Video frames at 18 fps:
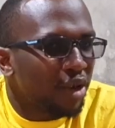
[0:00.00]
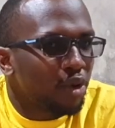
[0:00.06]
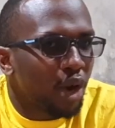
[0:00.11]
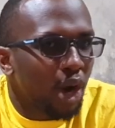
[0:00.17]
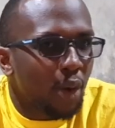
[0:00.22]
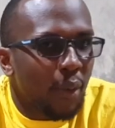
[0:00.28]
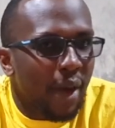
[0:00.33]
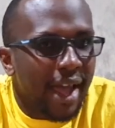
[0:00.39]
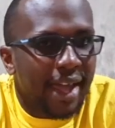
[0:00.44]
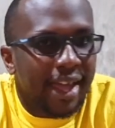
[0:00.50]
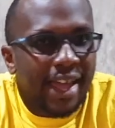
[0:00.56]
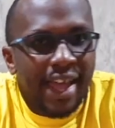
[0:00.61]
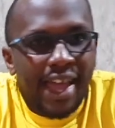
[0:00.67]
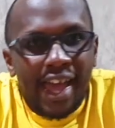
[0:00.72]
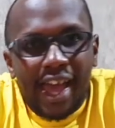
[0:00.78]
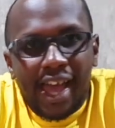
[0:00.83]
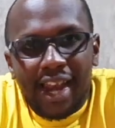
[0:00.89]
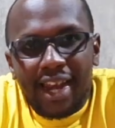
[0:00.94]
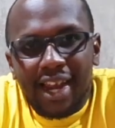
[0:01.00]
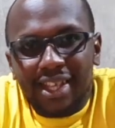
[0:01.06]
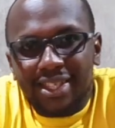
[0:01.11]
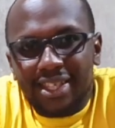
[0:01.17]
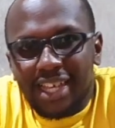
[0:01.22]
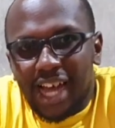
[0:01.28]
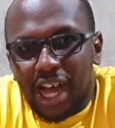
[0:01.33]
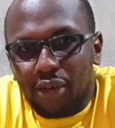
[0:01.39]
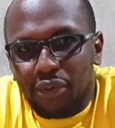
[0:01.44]
Huawei, and
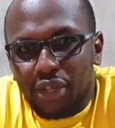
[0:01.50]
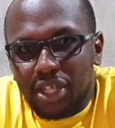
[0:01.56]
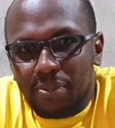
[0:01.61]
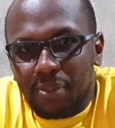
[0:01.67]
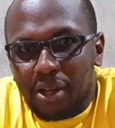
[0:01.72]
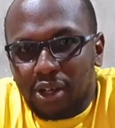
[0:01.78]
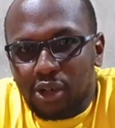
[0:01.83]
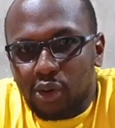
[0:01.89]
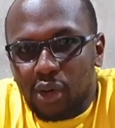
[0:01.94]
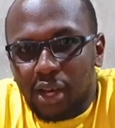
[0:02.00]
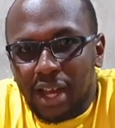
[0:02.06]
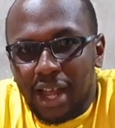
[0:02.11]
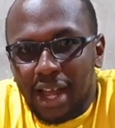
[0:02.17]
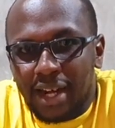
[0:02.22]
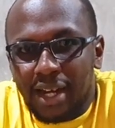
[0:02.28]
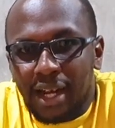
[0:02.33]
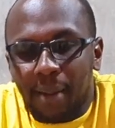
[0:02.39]
let's see how this battle will end